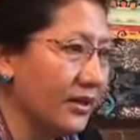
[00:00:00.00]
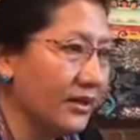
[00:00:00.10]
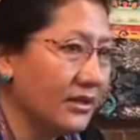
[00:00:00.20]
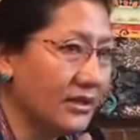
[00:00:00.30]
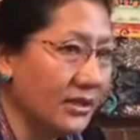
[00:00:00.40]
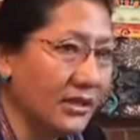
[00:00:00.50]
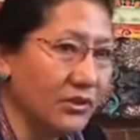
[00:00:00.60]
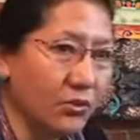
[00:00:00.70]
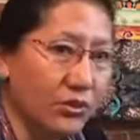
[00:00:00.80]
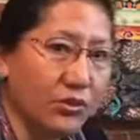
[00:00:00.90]
Seed
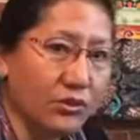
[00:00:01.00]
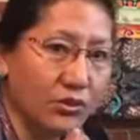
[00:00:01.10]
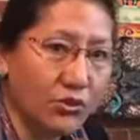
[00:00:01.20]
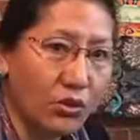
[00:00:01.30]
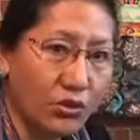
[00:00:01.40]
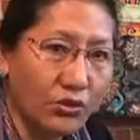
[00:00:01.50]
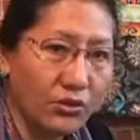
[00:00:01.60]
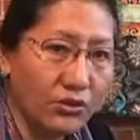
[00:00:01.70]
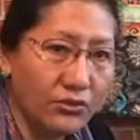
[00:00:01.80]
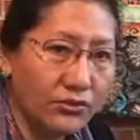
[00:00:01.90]
without
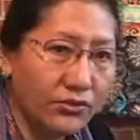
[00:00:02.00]
soil,